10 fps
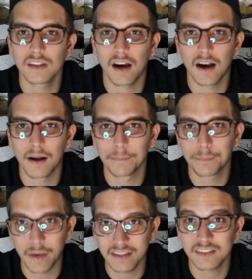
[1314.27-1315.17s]

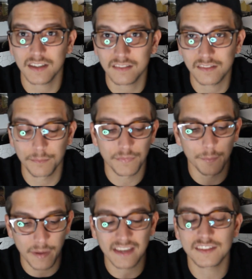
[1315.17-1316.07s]

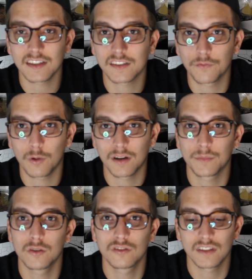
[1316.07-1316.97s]
the basics of what
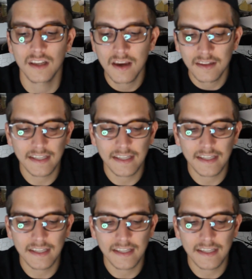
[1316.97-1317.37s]
I'm using.